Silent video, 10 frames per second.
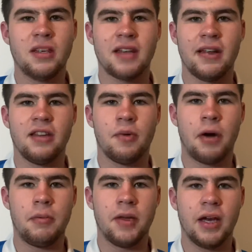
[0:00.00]
land of the
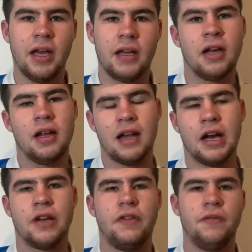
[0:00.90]
Premier League.
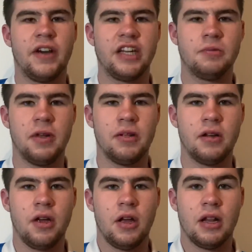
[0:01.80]
Lack of investment,
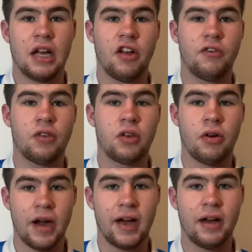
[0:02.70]
lack of
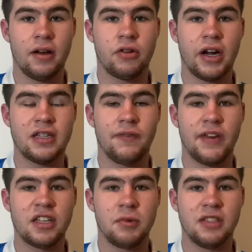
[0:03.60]
correct
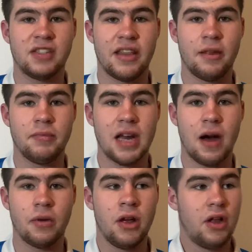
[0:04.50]
investment sent them
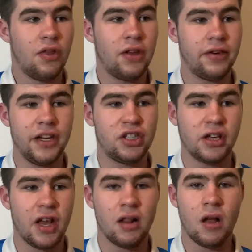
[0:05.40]
down. They're
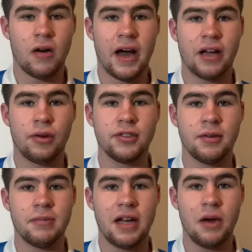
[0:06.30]
literally a lot like us
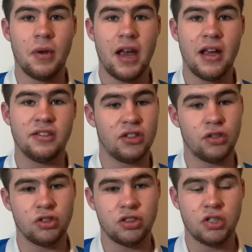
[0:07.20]
in many ways. They're
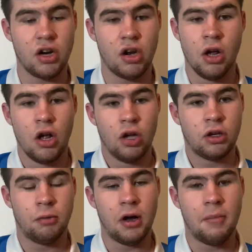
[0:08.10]
just, you know, a
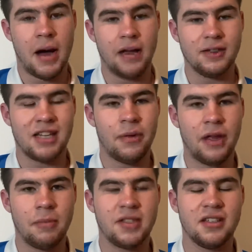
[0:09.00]
couple of miles down the
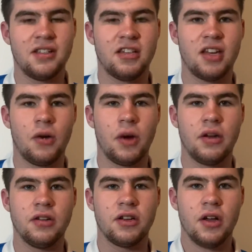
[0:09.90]
M62
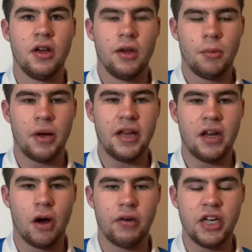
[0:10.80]
and playing
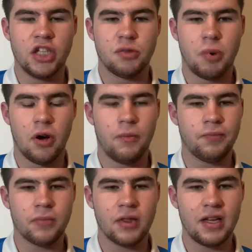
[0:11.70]
Orange. But
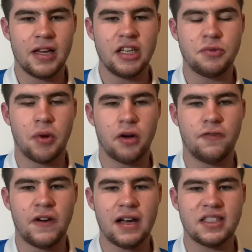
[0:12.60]
the kid spoke
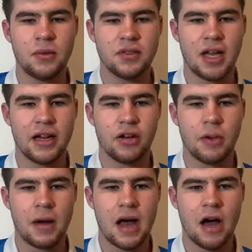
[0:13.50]
facts. He was like on
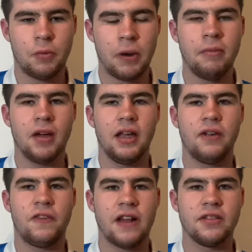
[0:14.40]
about how Premier League
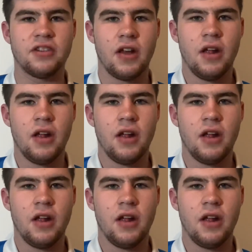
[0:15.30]
fans